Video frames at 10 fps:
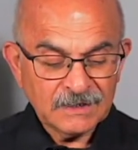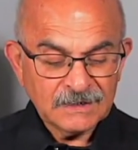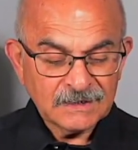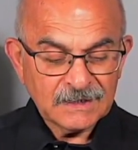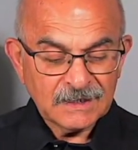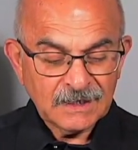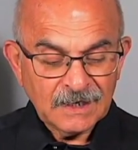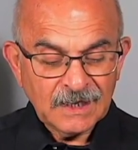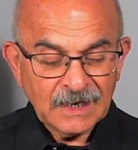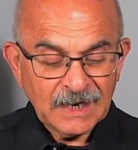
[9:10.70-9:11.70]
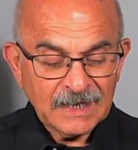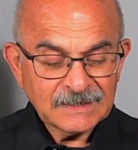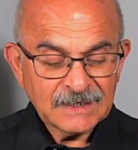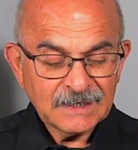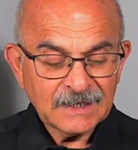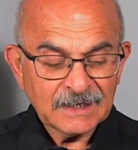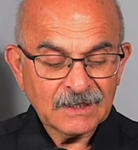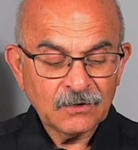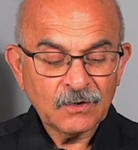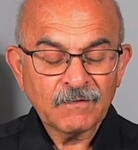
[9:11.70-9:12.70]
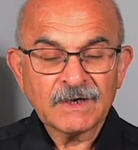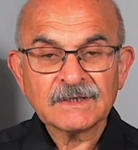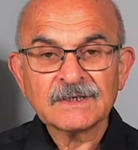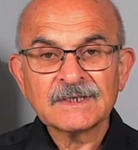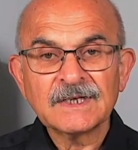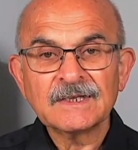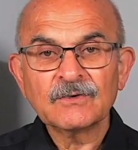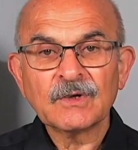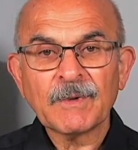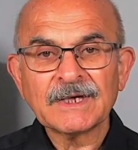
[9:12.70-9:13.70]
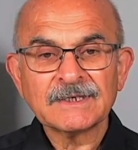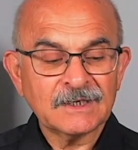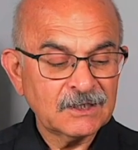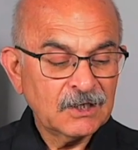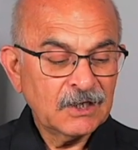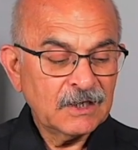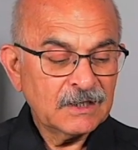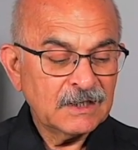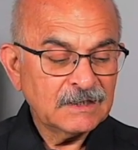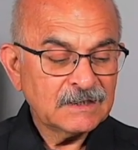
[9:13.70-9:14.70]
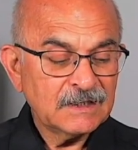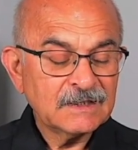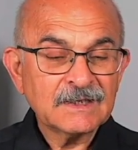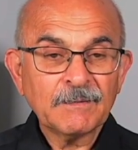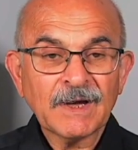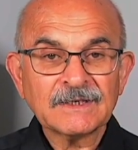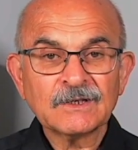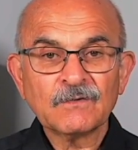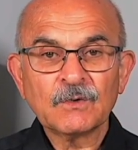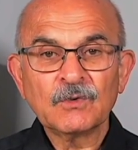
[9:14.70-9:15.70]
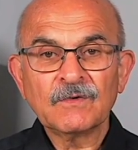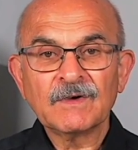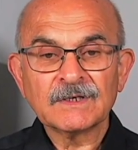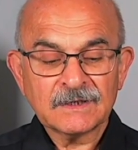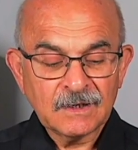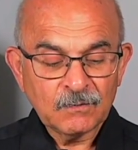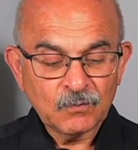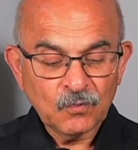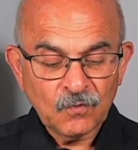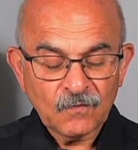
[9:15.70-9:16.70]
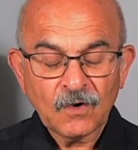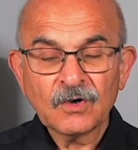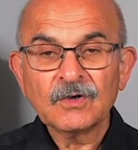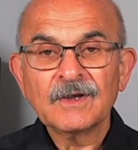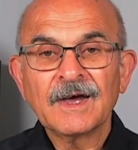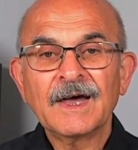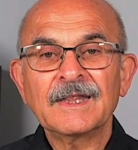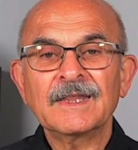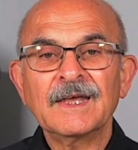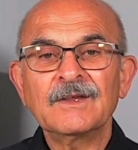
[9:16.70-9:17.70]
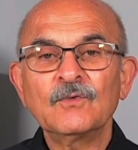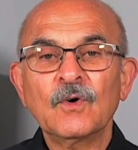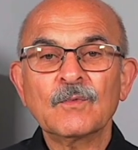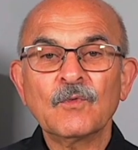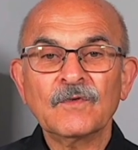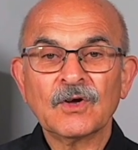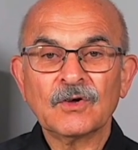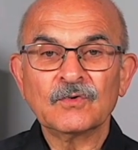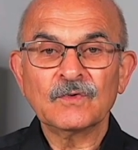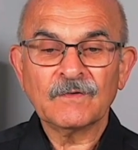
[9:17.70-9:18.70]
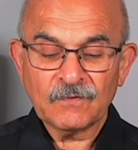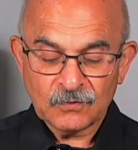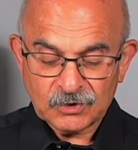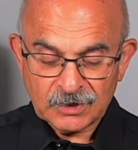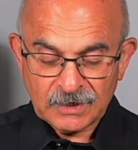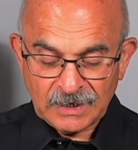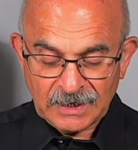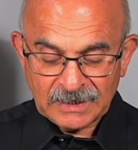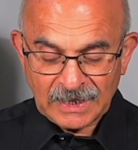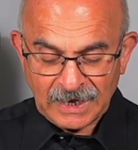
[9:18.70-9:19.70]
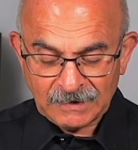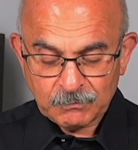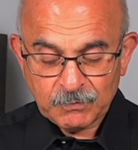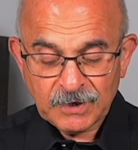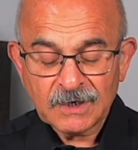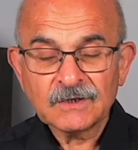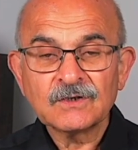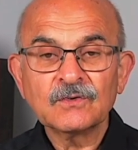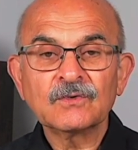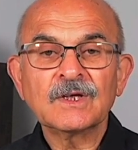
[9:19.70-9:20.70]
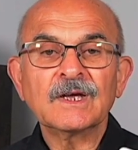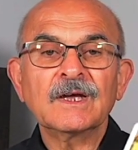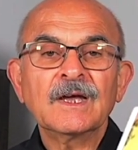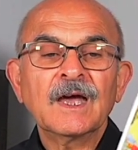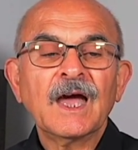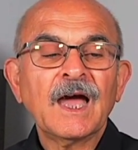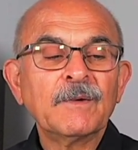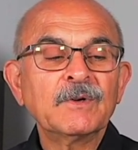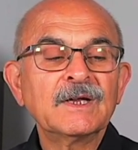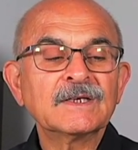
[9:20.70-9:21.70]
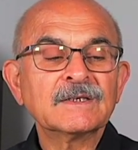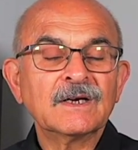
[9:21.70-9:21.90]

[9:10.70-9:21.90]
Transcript: is the lesson that the universe sent you, the message. This is the message from the universe. Move on, and then you are moving on to the future. That brings you the happiness. I